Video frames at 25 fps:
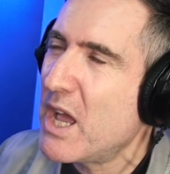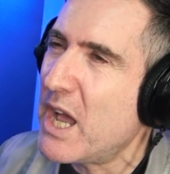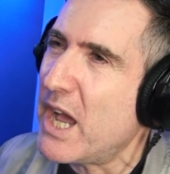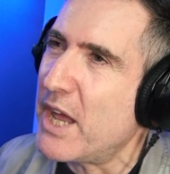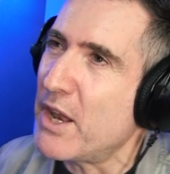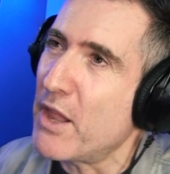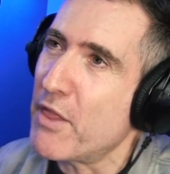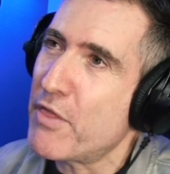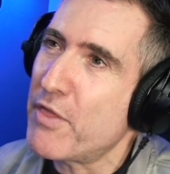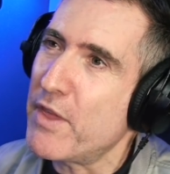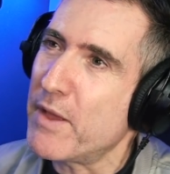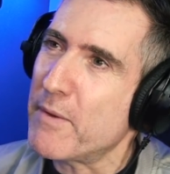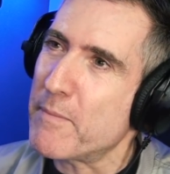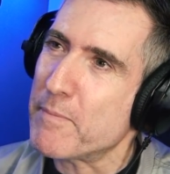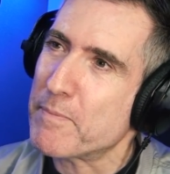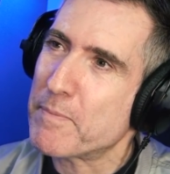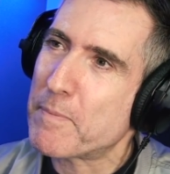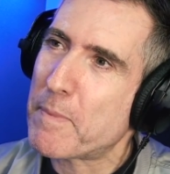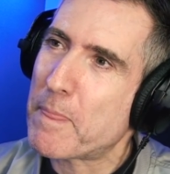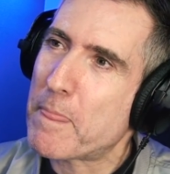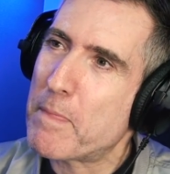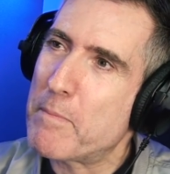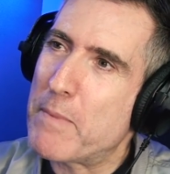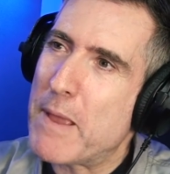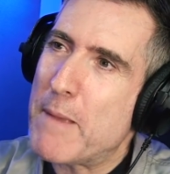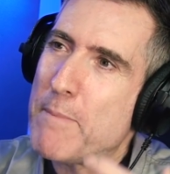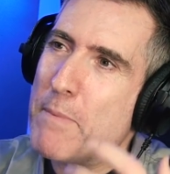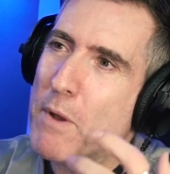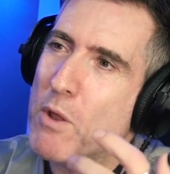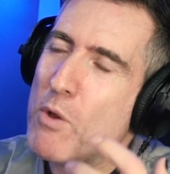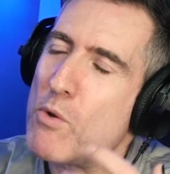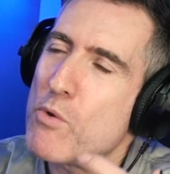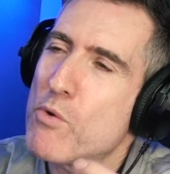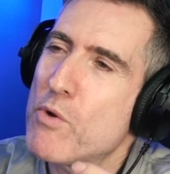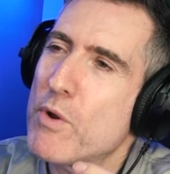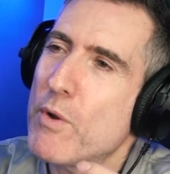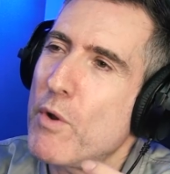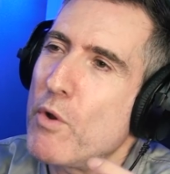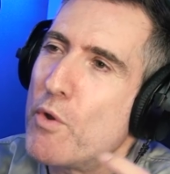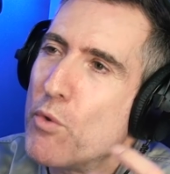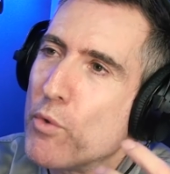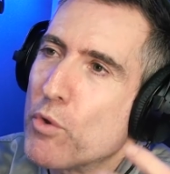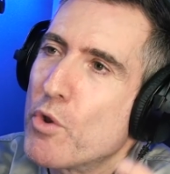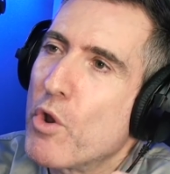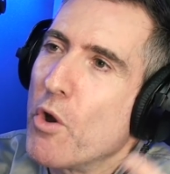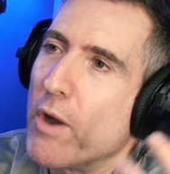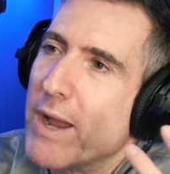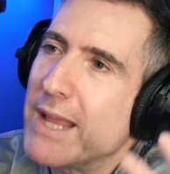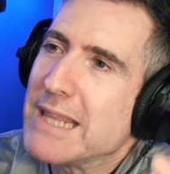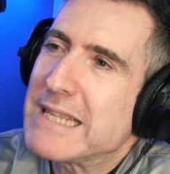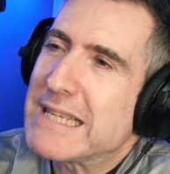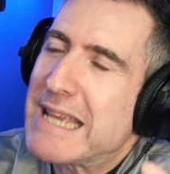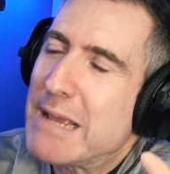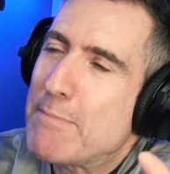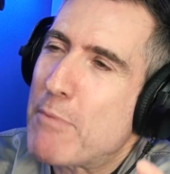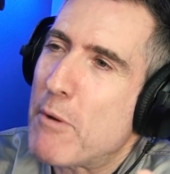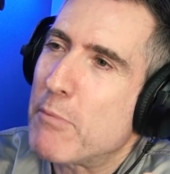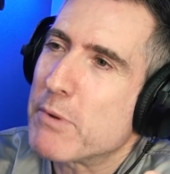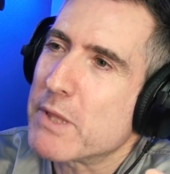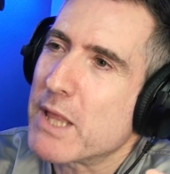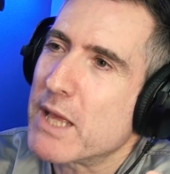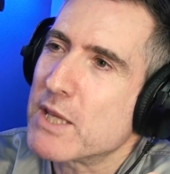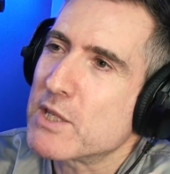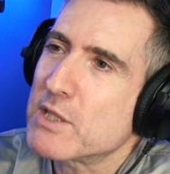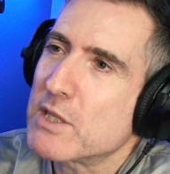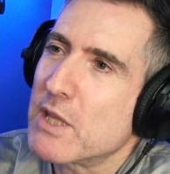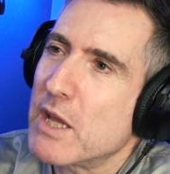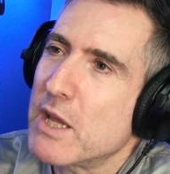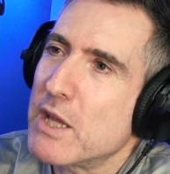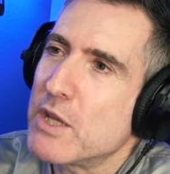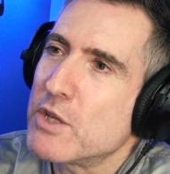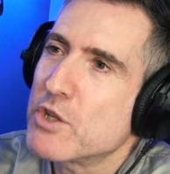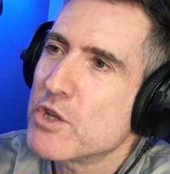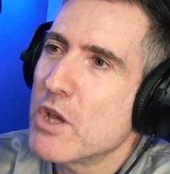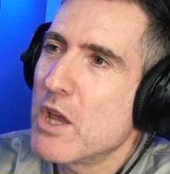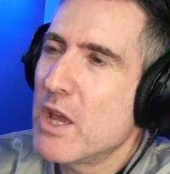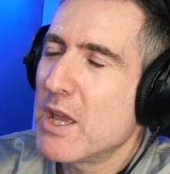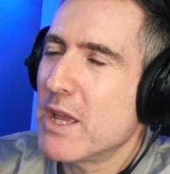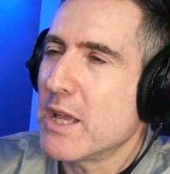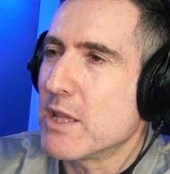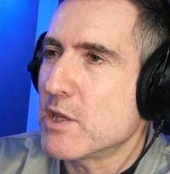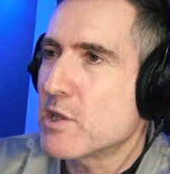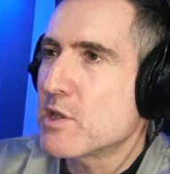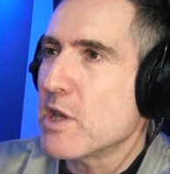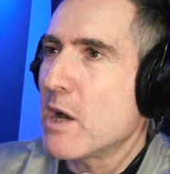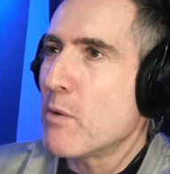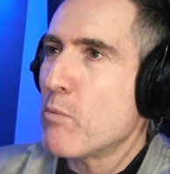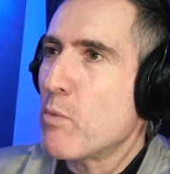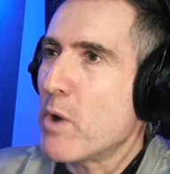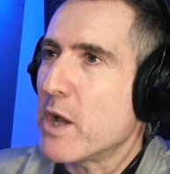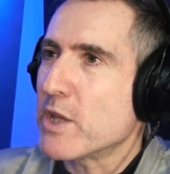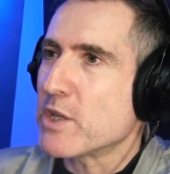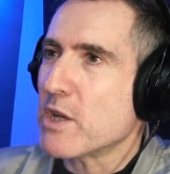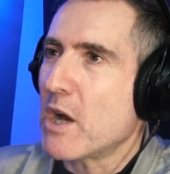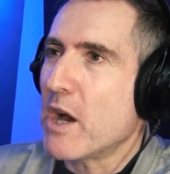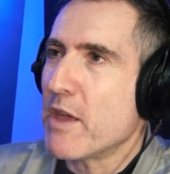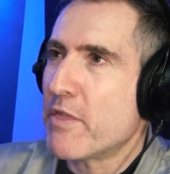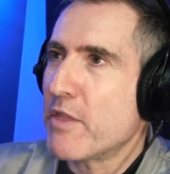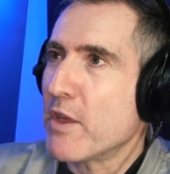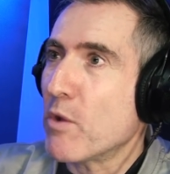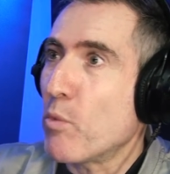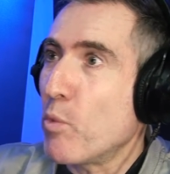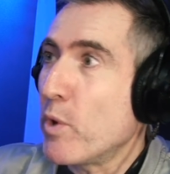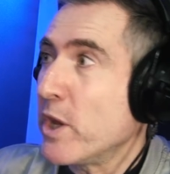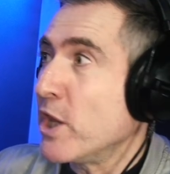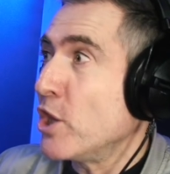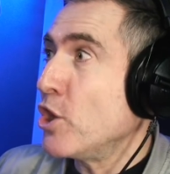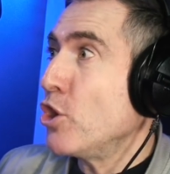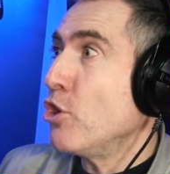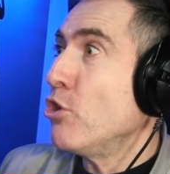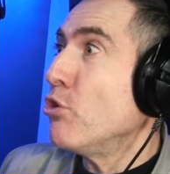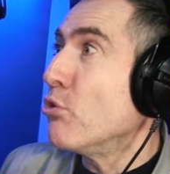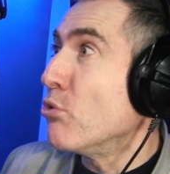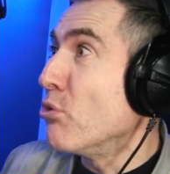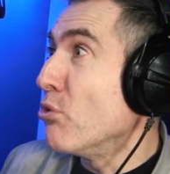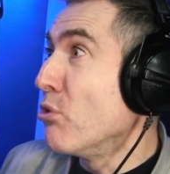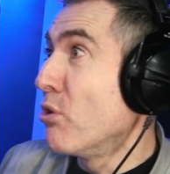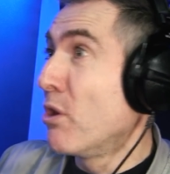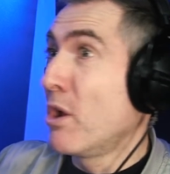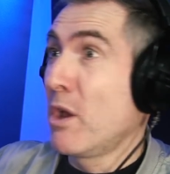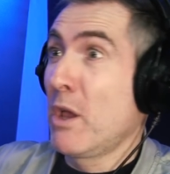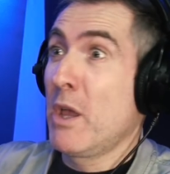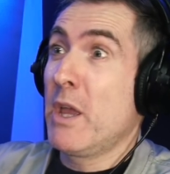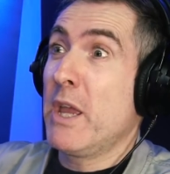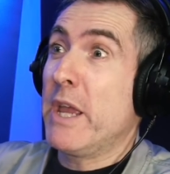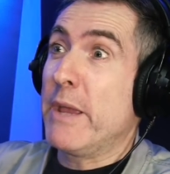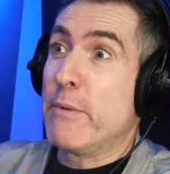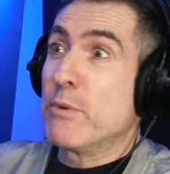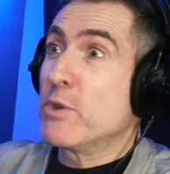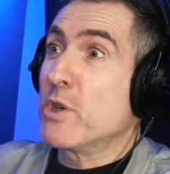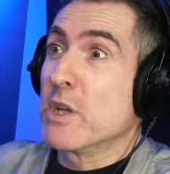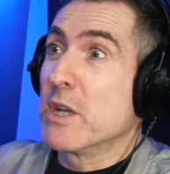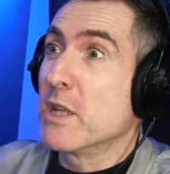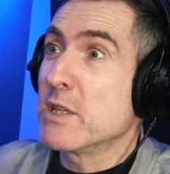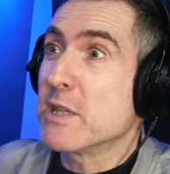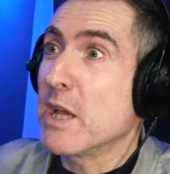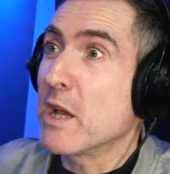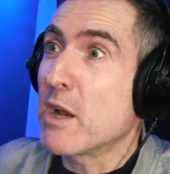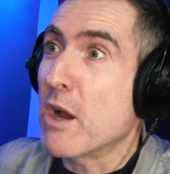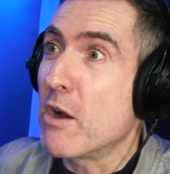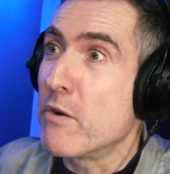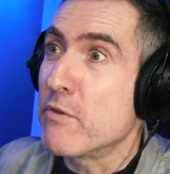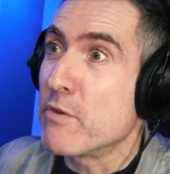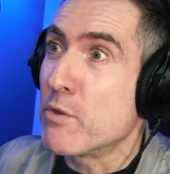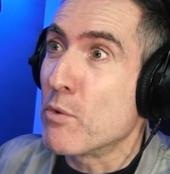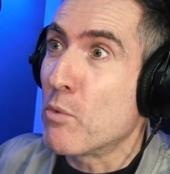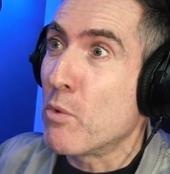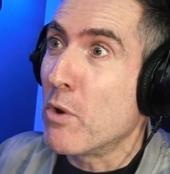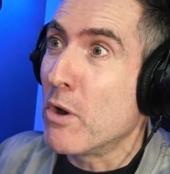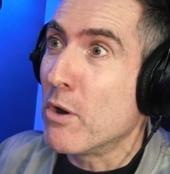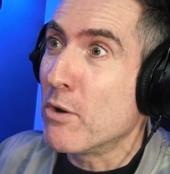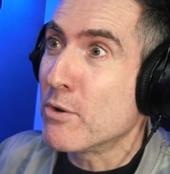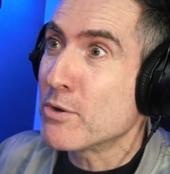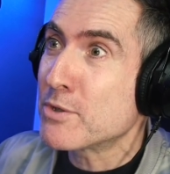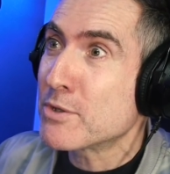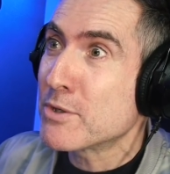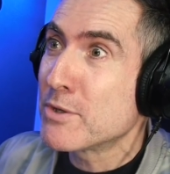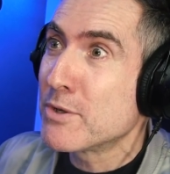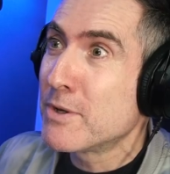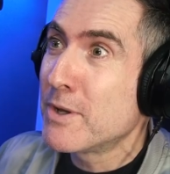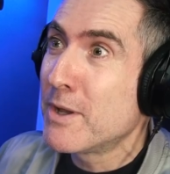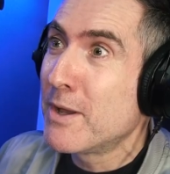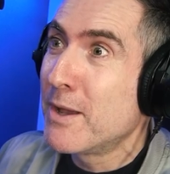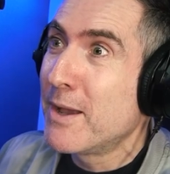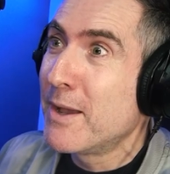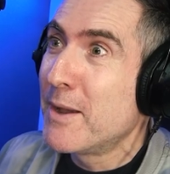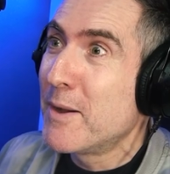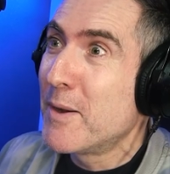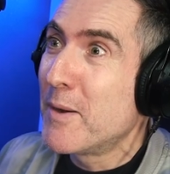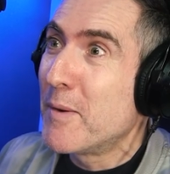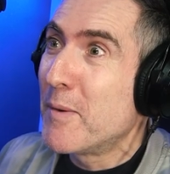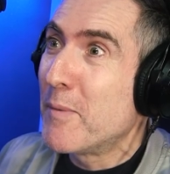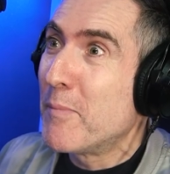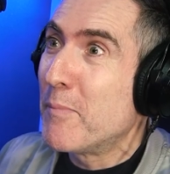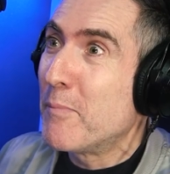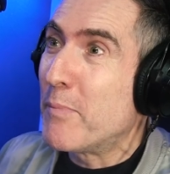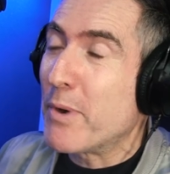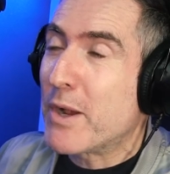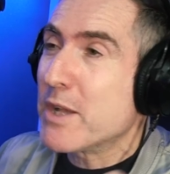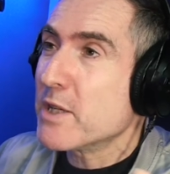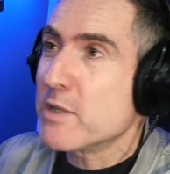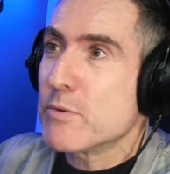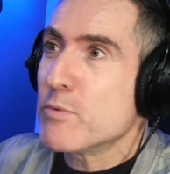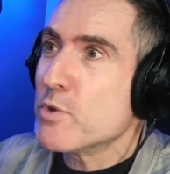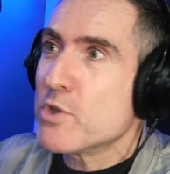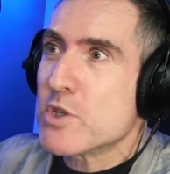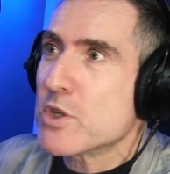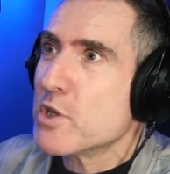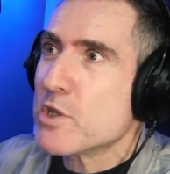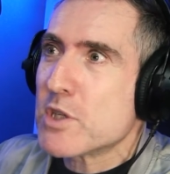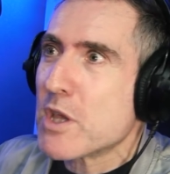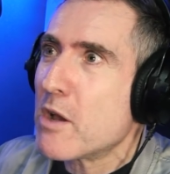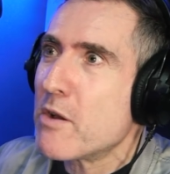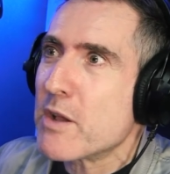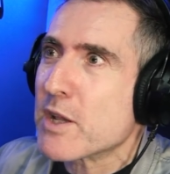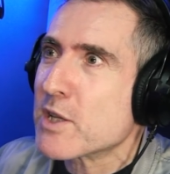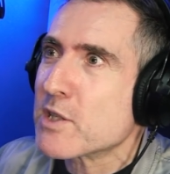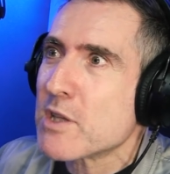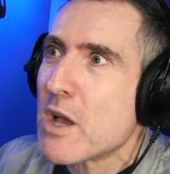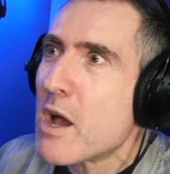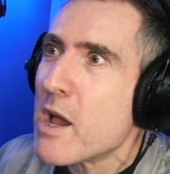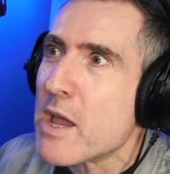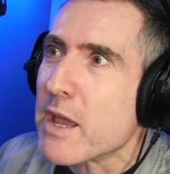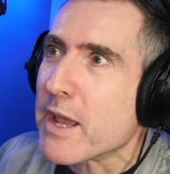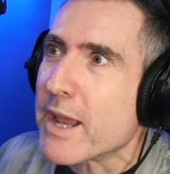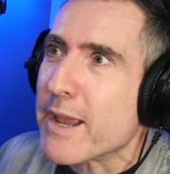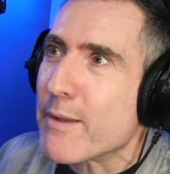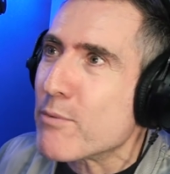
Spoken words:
And I think people who got into hip hop at that stage, in some ways, I think we knew it was going to take over the world because it was just so exciting.